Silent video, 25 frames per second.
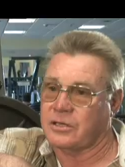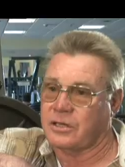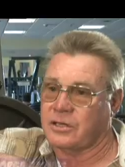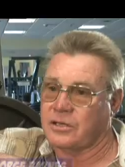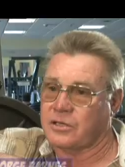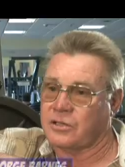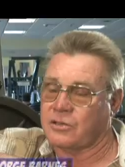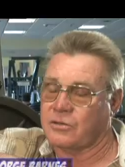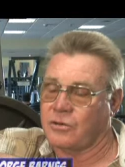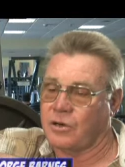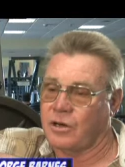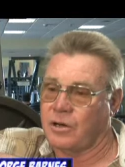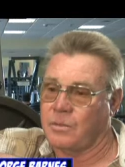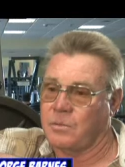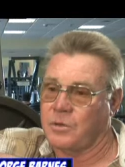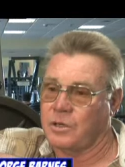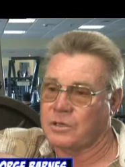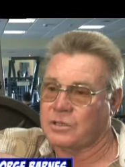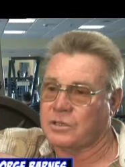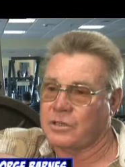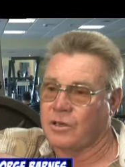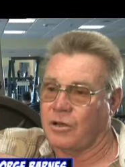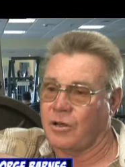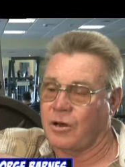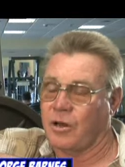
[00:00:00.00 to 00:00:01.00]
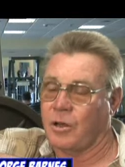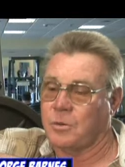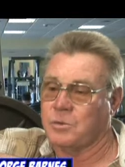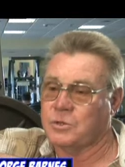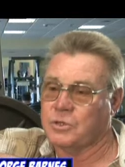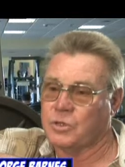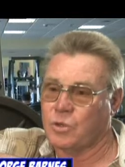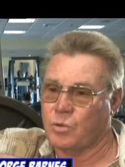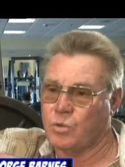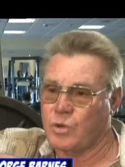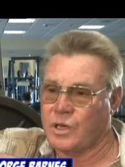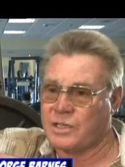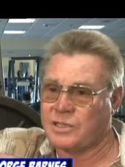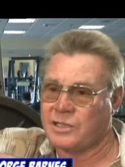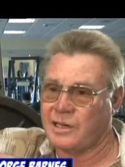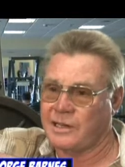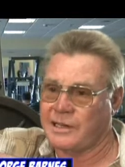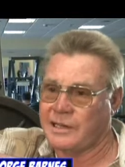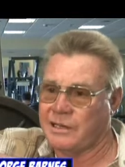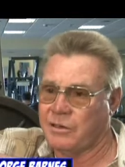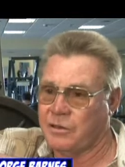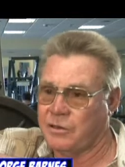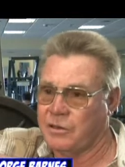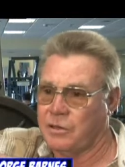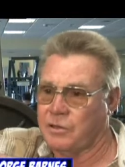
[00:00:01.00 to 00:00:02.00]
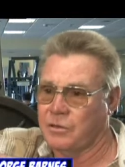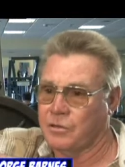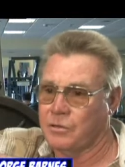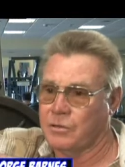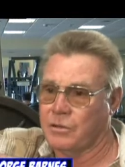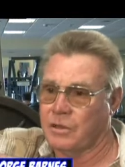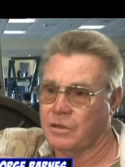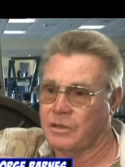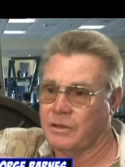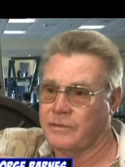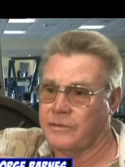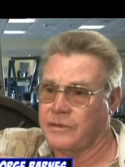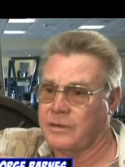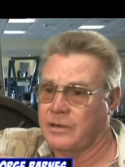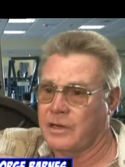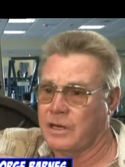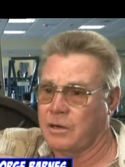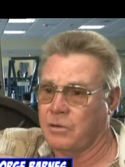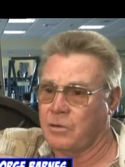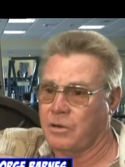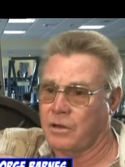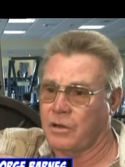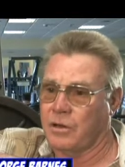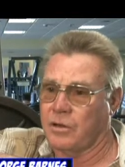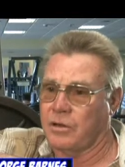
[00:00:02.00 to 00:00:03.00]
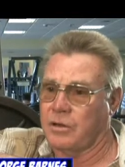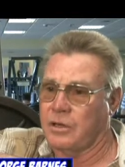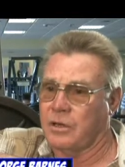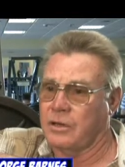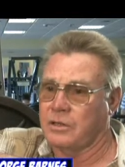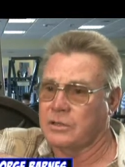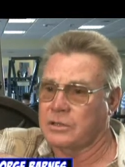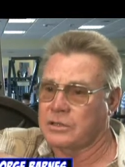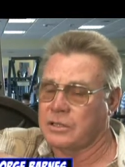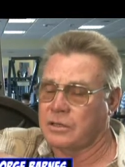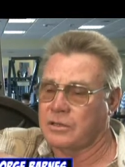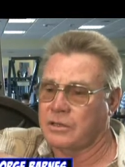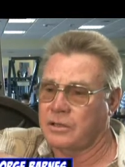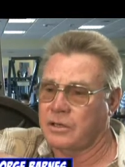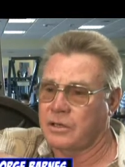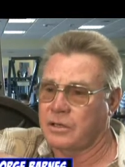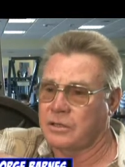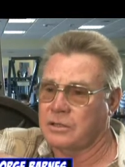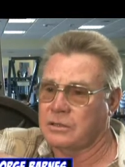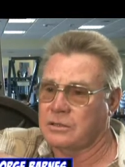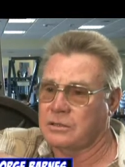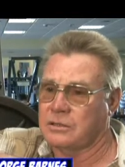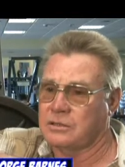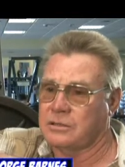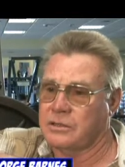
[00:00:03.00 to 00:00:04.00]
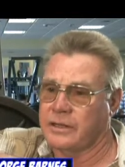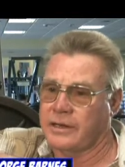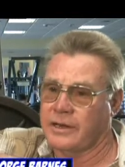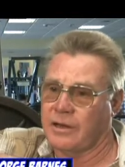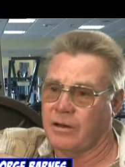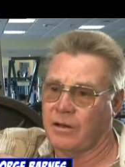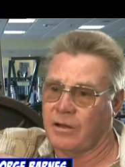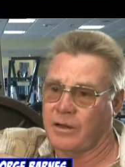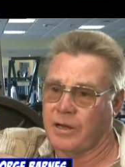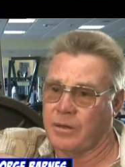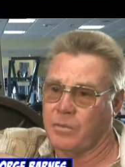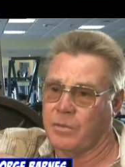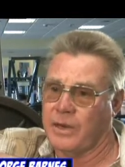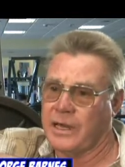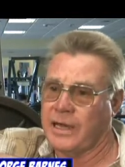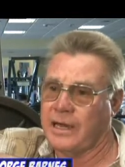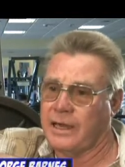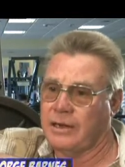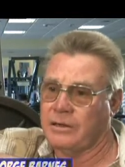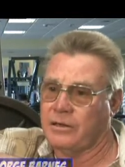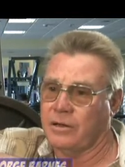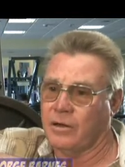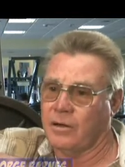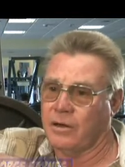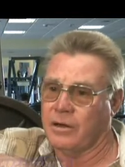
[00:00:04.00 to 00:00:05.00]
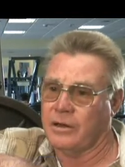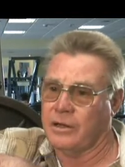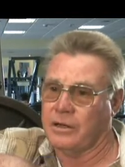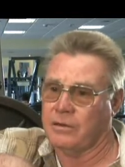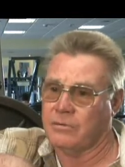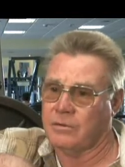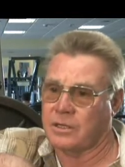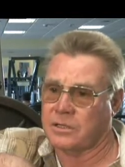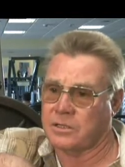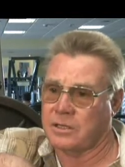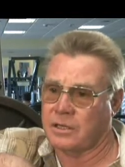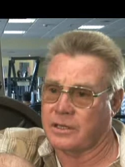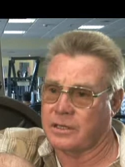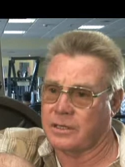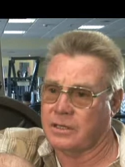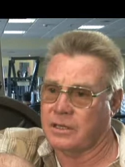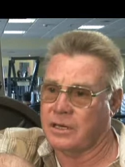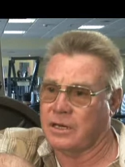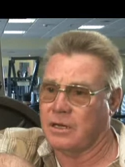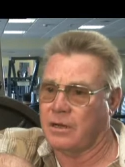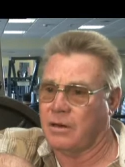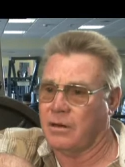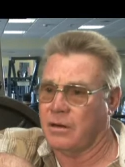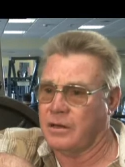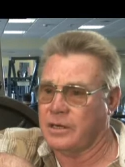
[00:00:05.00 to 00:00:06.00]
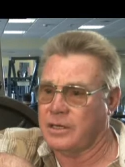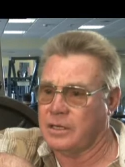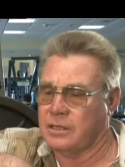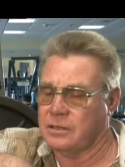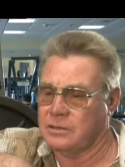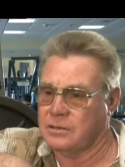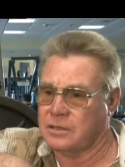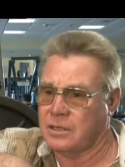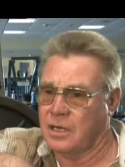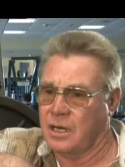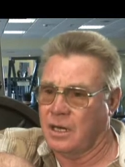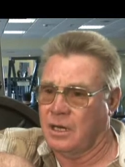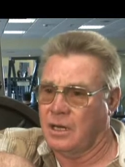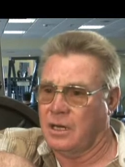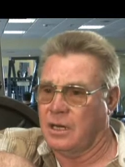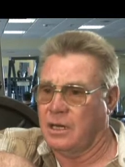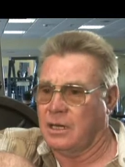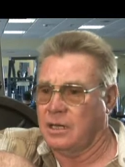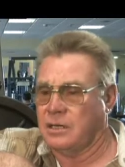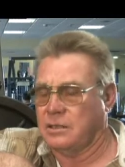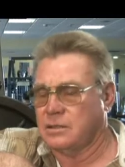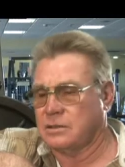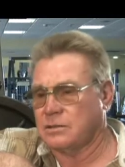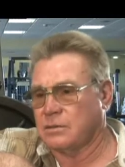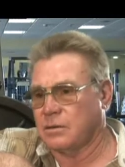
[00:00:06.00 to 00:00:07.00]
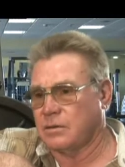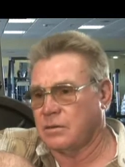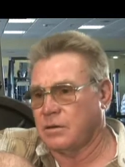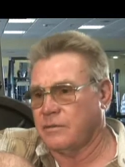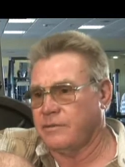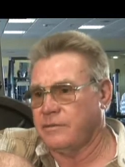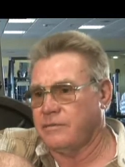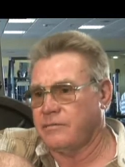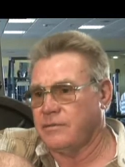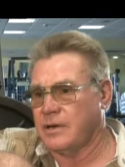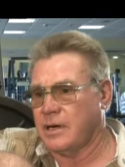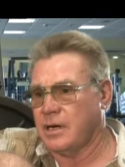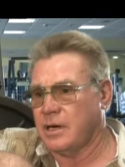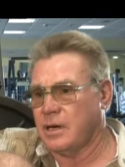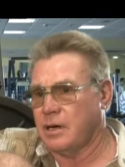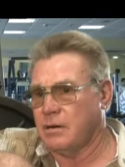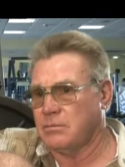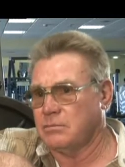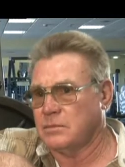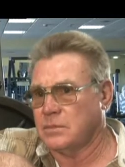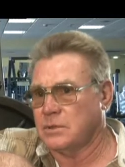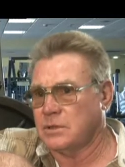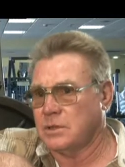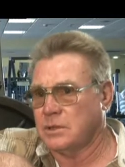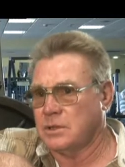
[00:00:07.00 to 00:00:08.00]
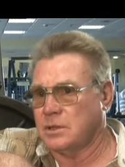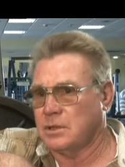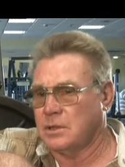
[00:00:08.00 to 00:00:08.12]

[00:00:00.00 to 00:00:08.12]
To describe my style, I was a wrestling heel. If you know what a heel is, a heel is, you know, like a bad guy in wrestling, you know, like he's, he's sort of, um,